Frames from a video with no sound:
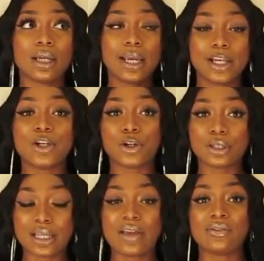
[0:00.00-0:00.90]
in your
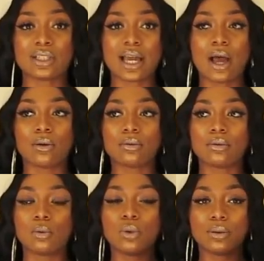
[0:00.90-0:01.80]
savings account
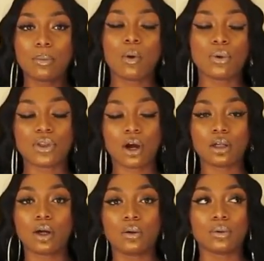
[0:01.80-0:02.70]
with our
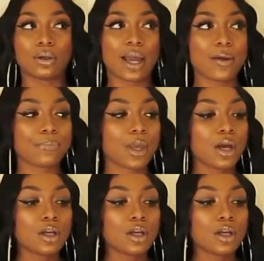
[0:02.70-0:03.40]
loan, okay?